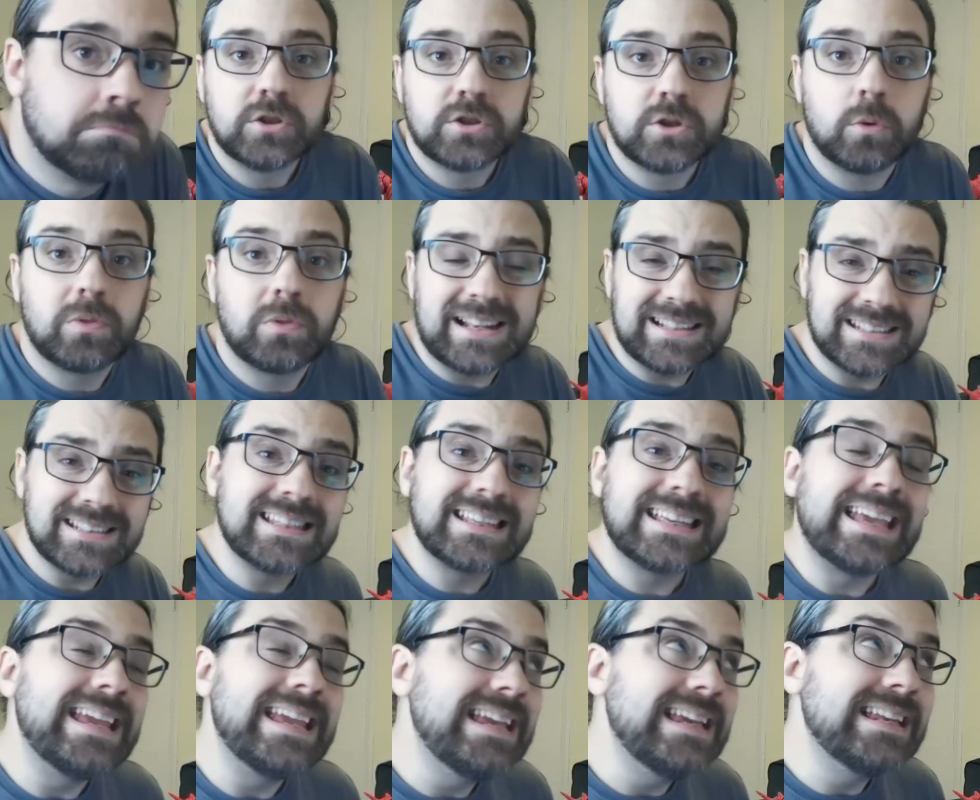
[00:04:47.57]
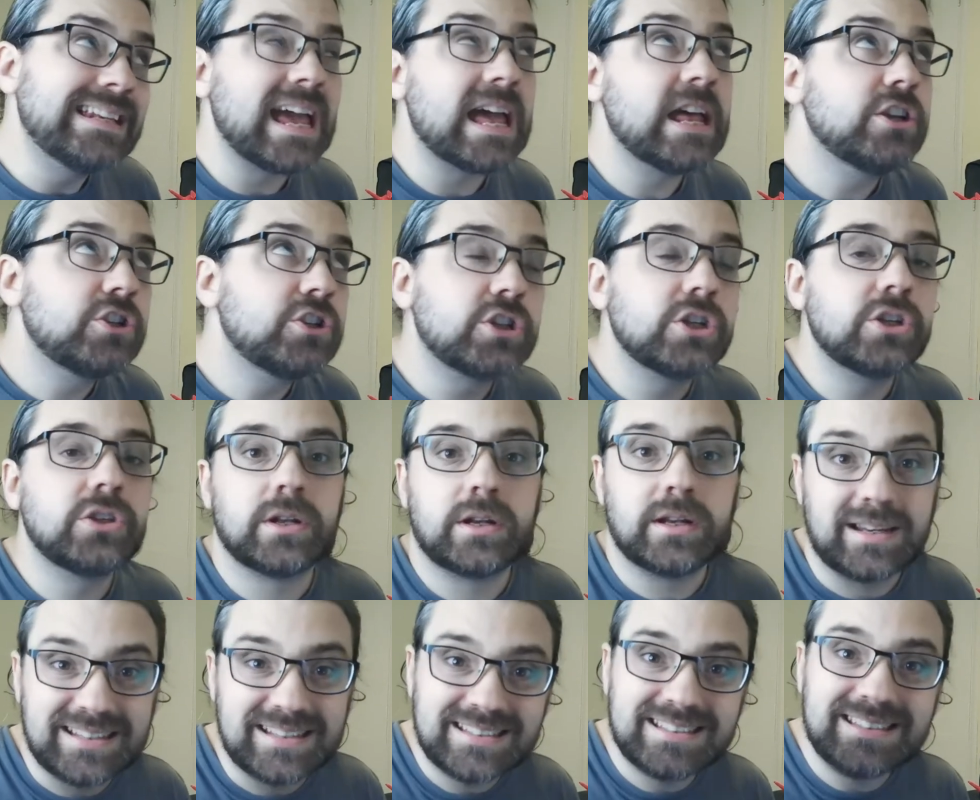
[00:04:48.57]
So that's the key tension that
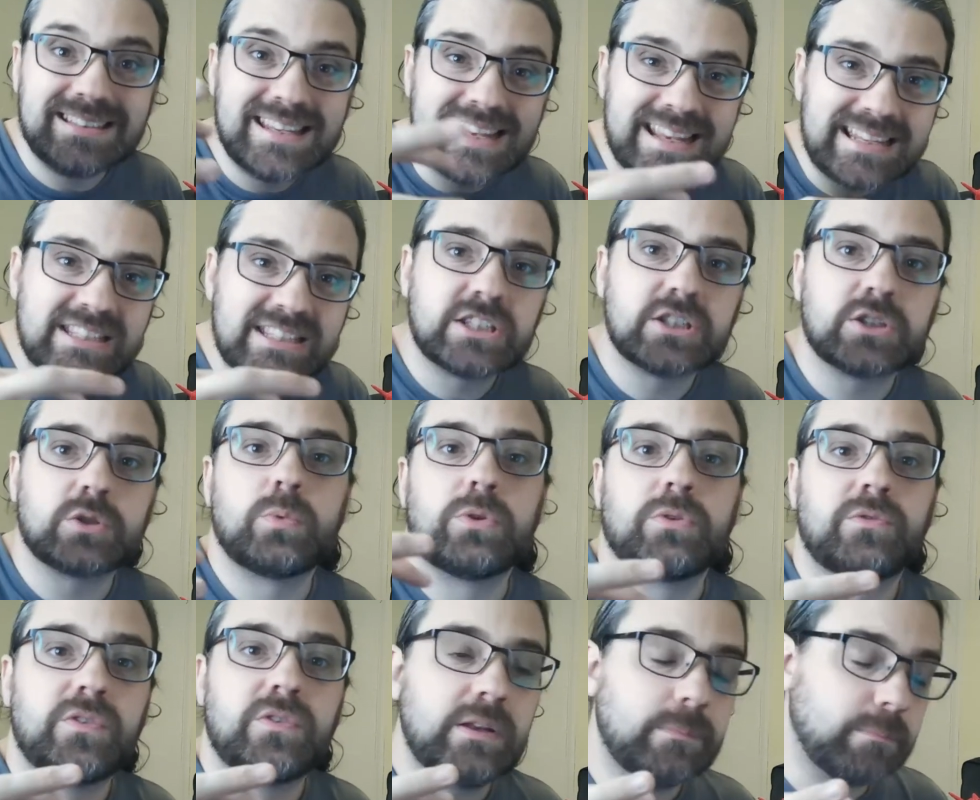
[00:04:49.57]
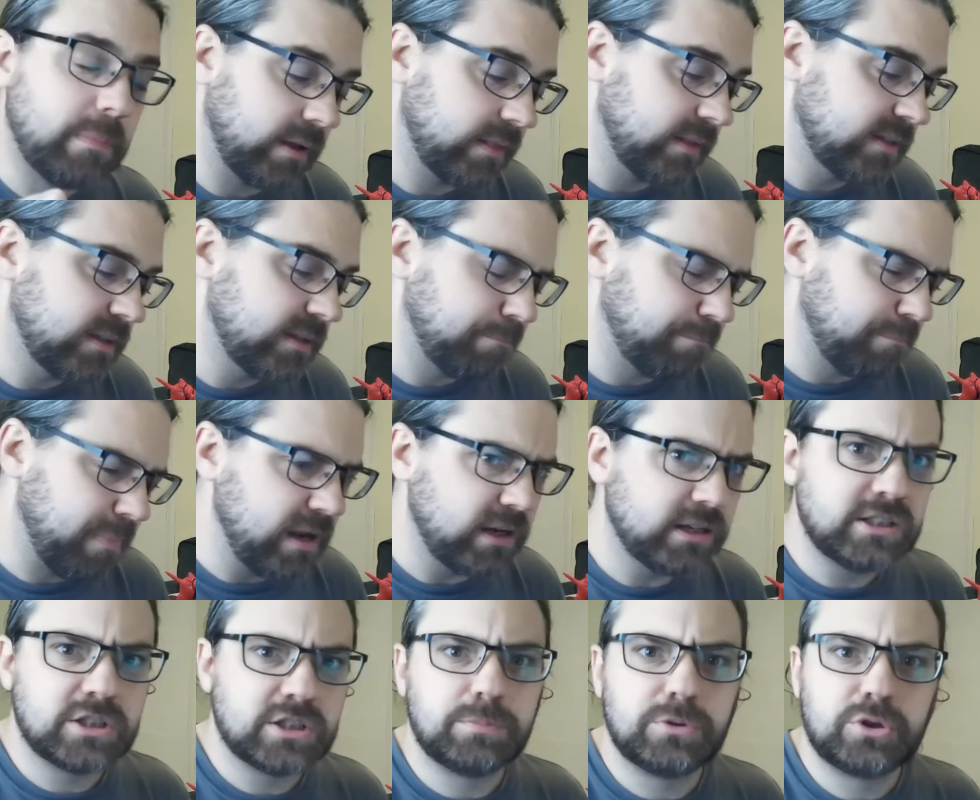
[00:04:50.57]
exists with feedback. There's a
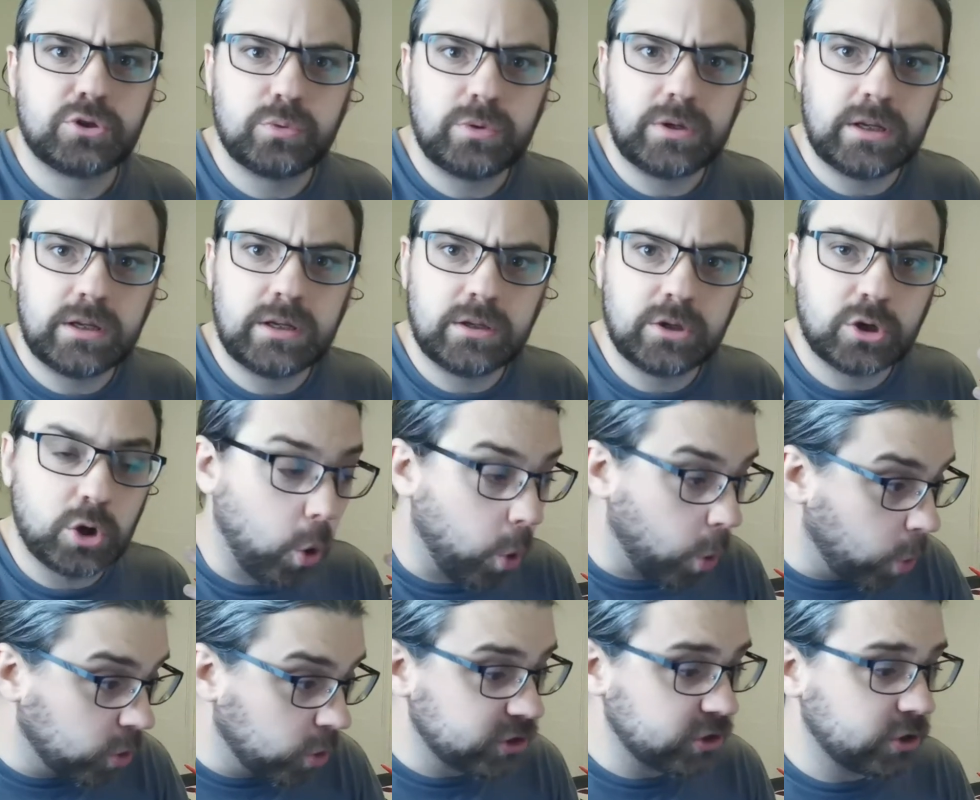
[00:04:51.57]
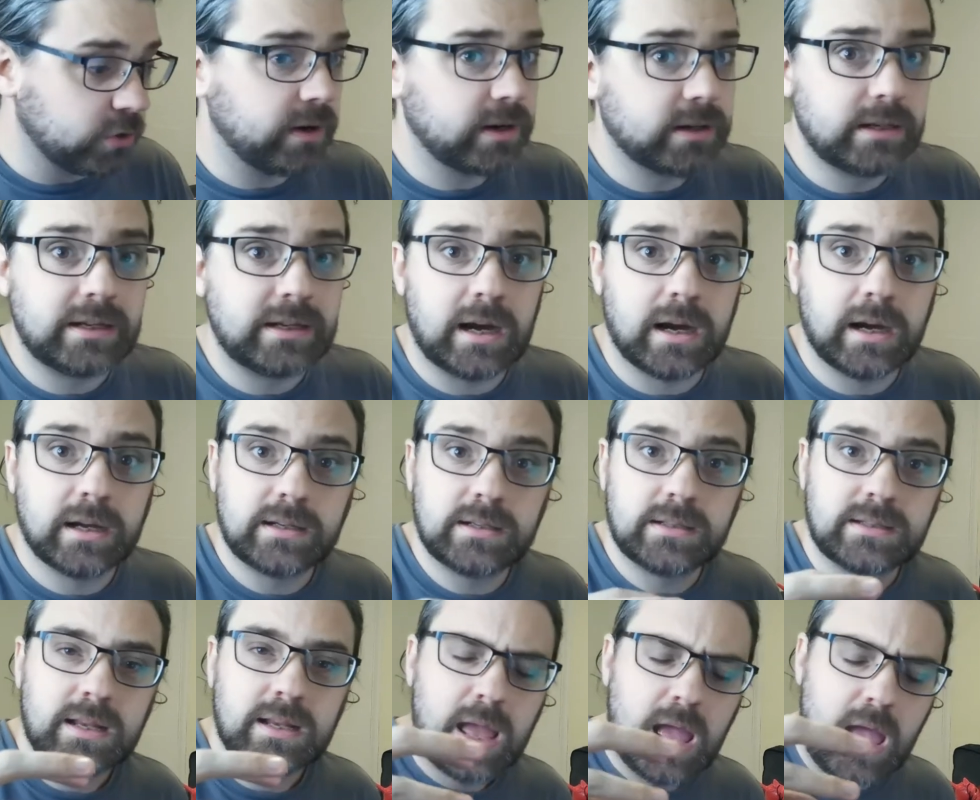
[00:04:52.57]
balance between course correcting
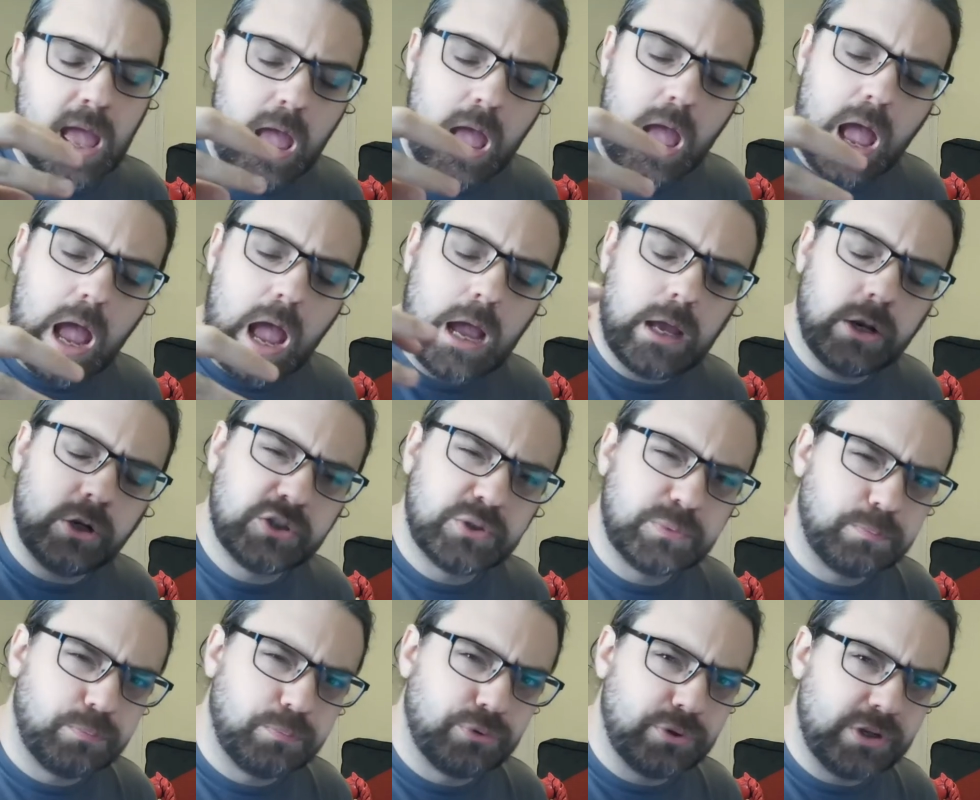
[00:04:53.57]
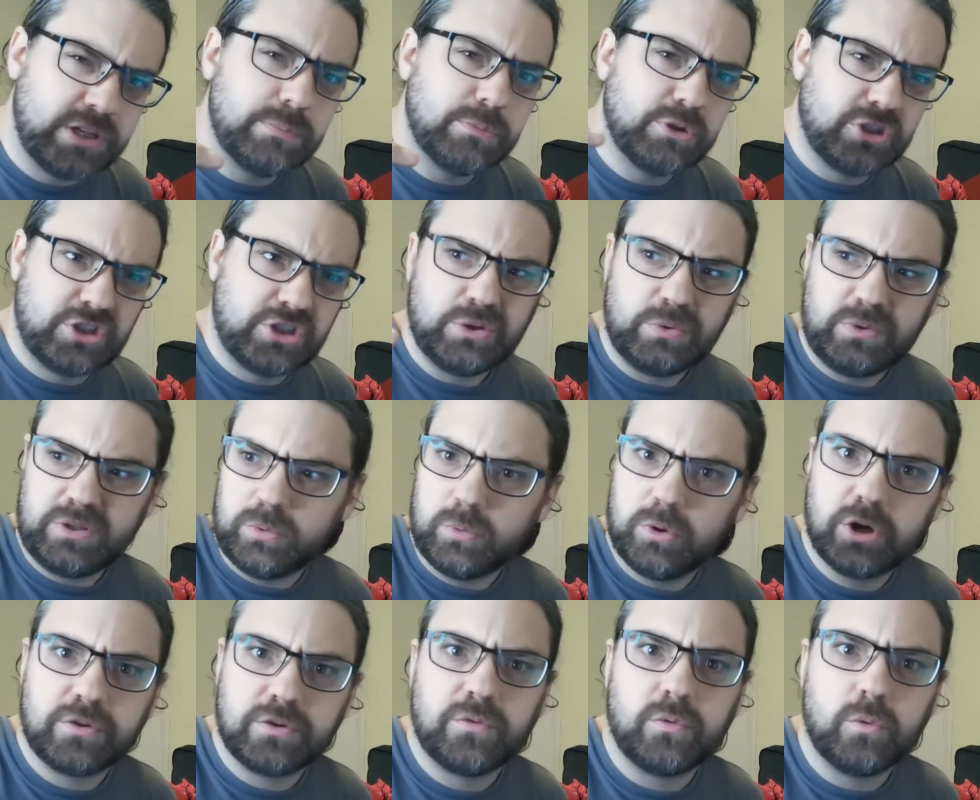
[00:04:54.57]
guidance and us pretty much doing the
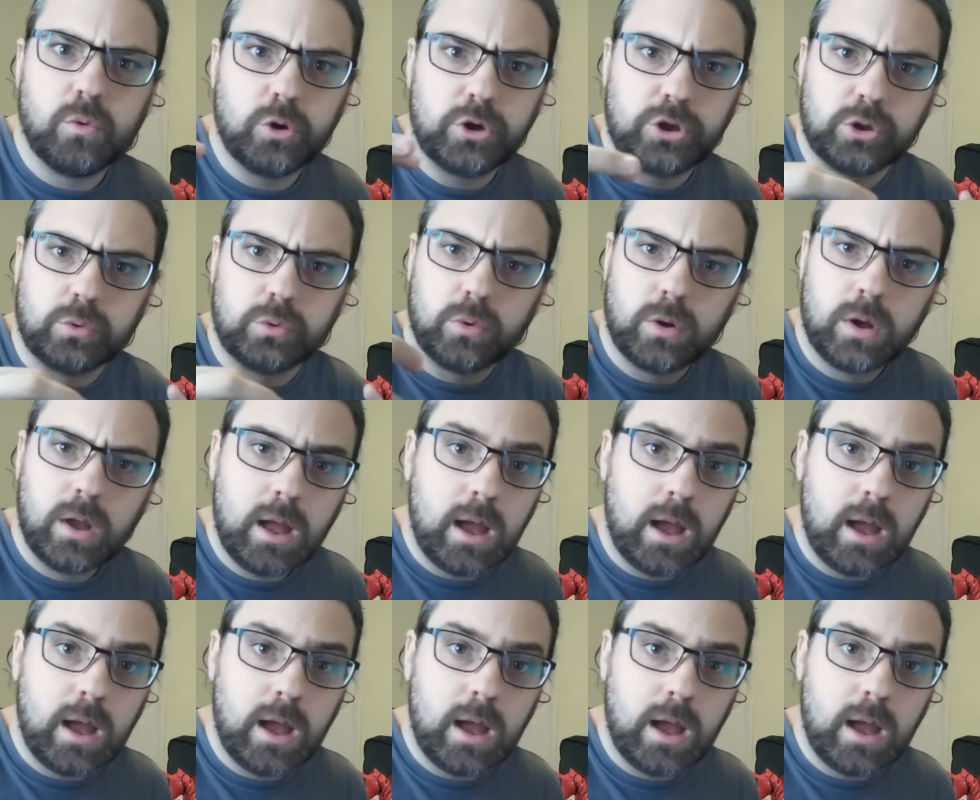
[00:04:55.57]
work for you.